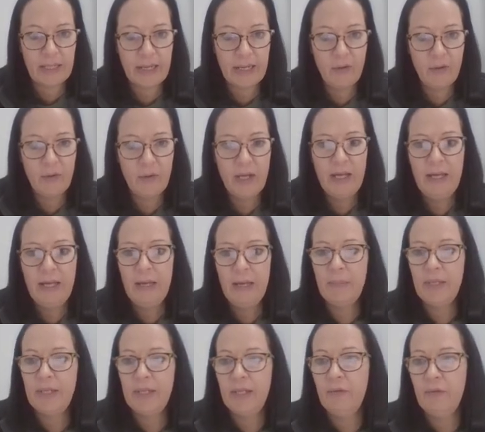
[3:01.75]
now,
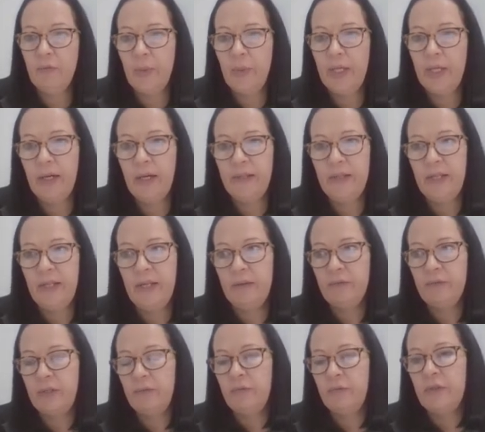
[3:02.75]
but if we either have
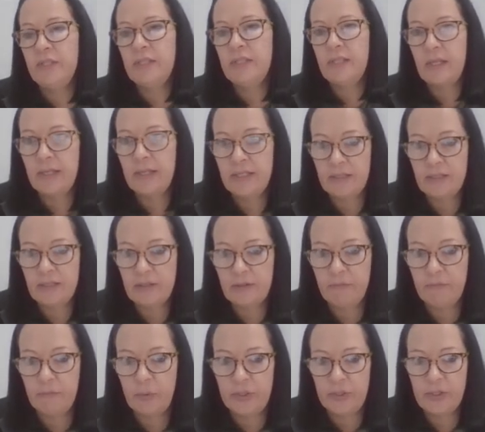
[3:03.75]
different sizes
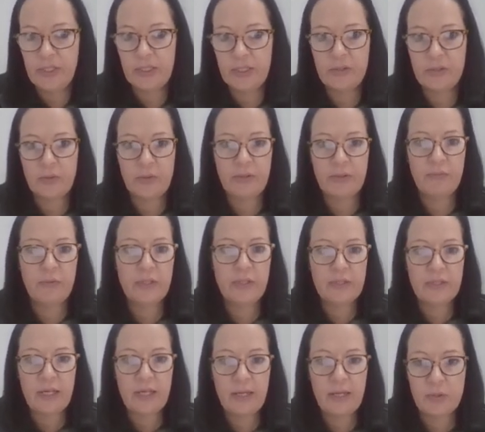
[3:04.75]
of projects or
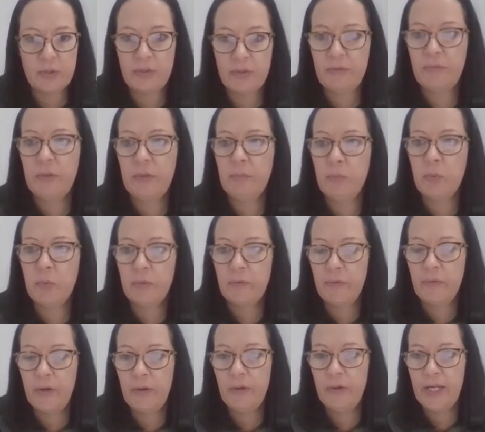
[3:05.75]
different types or different
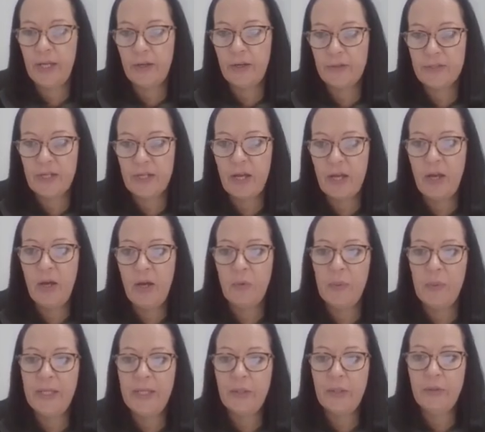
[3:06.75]
portfolios,
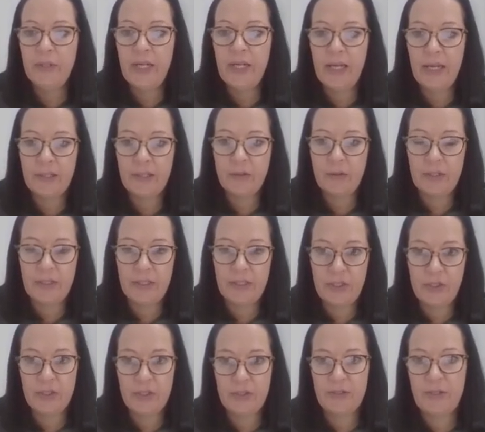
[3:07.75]
we could add
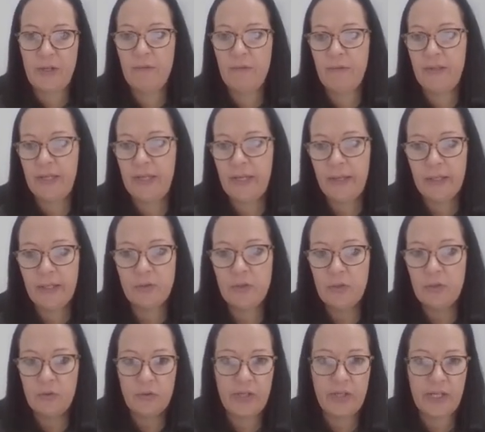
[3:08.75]
conditions over here
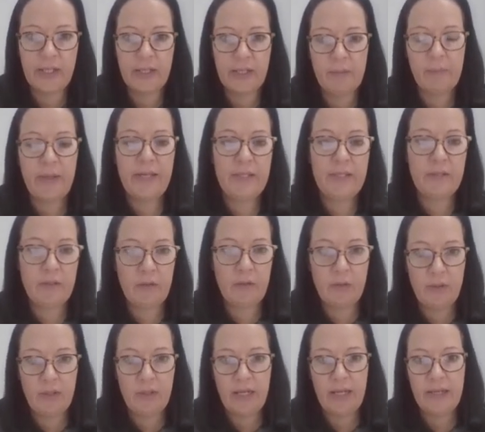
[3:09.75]
to trigger based
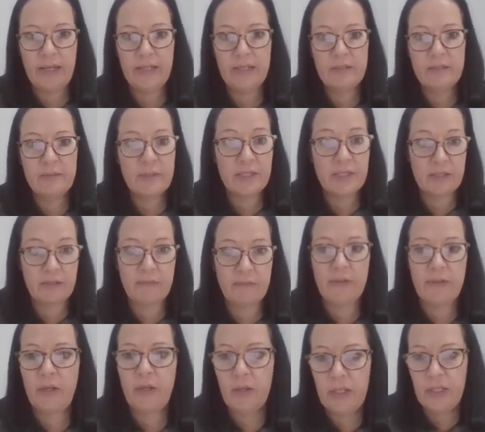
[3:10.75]
on a
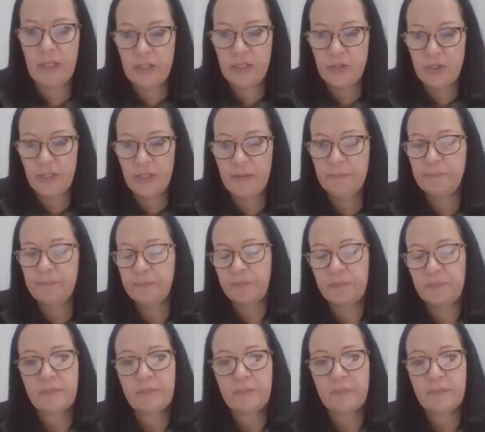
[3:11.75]
specific condition.